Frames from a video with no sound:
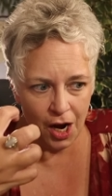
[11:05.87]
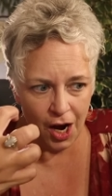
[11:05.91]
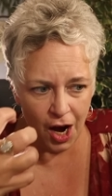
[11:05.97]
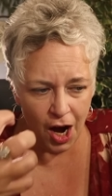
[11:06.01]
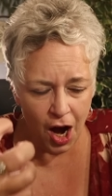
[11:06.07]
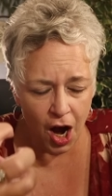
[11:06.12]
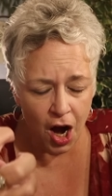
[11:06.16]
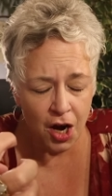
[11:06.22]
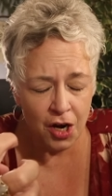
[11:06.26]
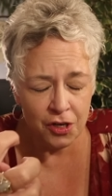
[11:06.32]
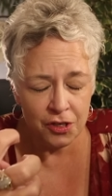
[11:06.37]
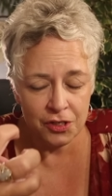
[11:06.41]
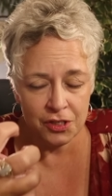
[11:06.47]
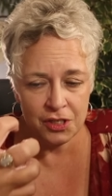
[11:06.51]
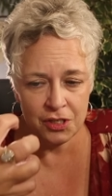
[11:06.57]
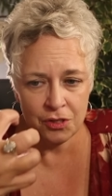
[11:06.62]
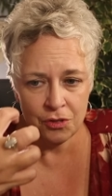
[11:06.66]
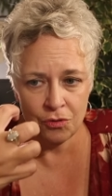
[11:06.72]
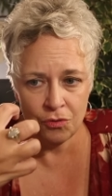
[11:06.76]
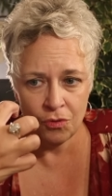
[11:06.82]
hard
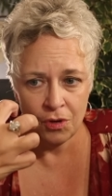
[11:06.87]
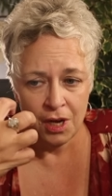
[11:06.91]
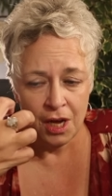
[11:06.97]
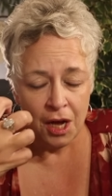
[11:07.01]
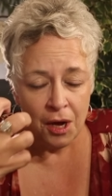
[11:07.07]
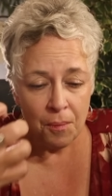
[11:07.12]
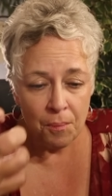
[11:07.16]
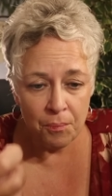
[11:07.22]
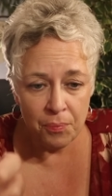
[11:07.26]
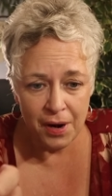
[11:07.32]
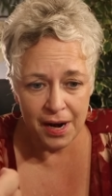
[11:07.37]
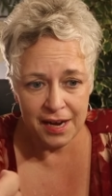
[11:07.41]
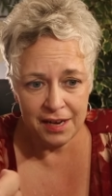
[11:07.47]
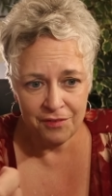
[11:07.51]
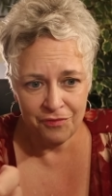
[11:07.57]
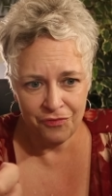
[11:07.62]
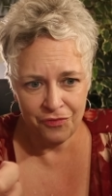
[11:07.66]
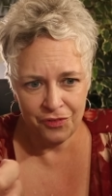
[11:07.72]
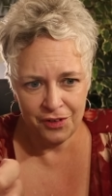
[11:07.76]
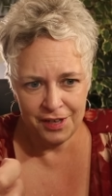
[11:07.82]
to
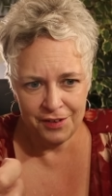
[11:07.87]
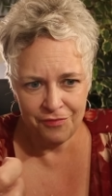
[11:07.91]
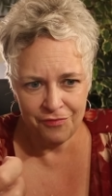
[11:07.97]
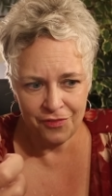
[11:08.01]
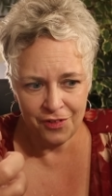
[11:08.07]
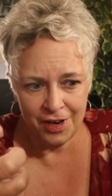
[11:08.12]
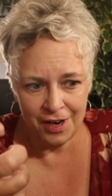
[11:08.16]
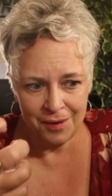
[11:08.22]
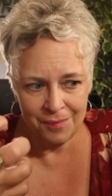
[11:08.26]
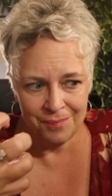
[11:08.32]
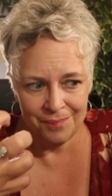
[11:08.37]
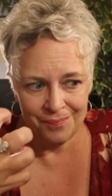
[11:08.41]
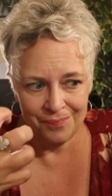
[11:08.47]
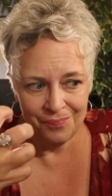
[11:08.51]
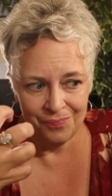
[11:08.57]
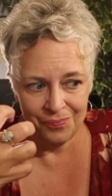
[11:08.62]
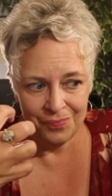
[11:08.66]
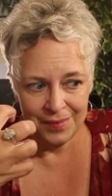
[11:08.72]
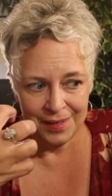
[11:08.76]
break free from.